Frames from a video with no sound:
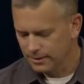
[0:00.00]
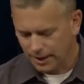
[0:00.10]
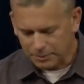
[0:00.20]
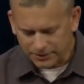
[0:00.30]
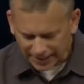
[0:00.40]

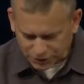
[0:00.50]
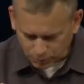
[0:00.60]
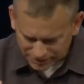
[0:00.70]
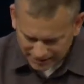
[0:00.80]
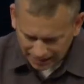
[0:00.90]
I believe that's
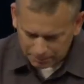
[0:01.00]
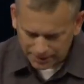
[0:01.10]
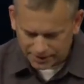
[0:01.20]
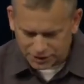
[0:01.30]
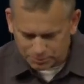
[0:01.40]
what is
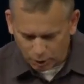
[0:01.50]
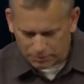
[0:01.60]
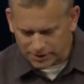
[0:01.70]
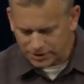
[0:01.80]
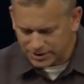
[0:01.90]
happening in this
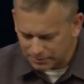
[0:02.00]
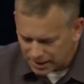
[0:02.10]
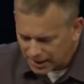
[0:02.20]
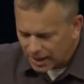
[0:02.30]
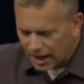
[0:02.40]
moment. This is him,
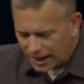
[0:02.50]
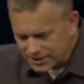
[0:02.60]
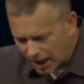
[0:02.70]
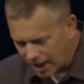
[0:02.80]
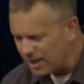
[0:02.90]

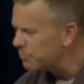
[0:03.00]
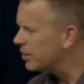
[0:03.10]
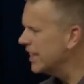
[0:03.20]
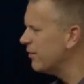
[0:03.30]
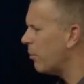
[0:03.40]
his
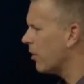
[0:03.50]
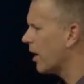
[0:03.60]
unbelievable